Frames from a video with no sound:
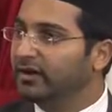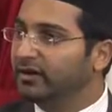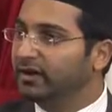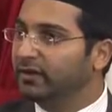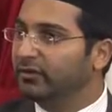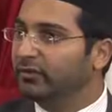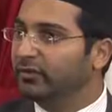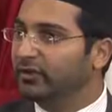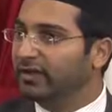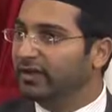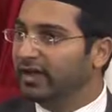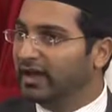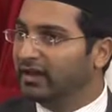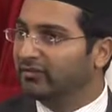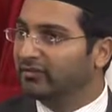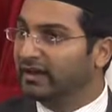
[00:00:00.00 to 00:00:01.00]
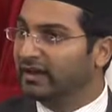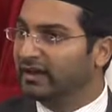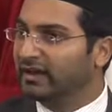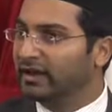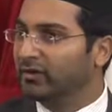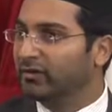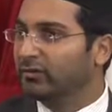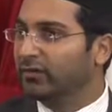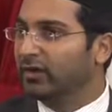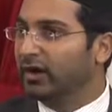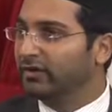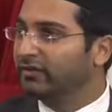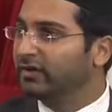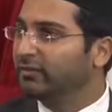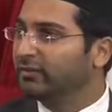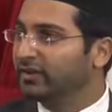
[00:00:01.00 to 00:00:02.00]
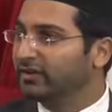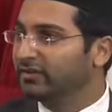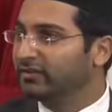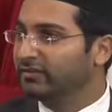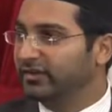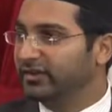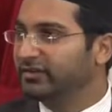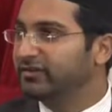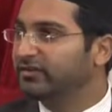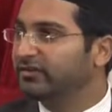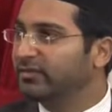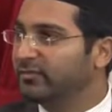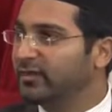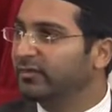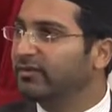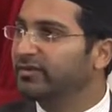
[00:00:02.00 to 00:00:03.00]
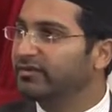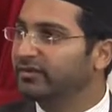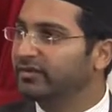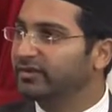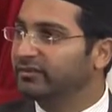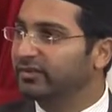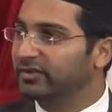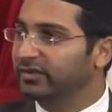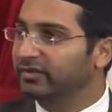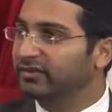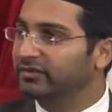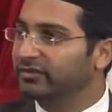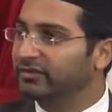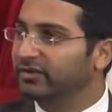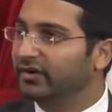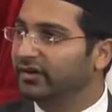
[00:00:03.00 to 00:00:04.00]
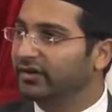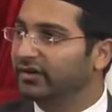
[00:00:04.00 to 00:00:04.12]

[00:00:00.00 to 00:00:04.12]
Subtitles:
We have right now 100 plus registered members there by the grace of God.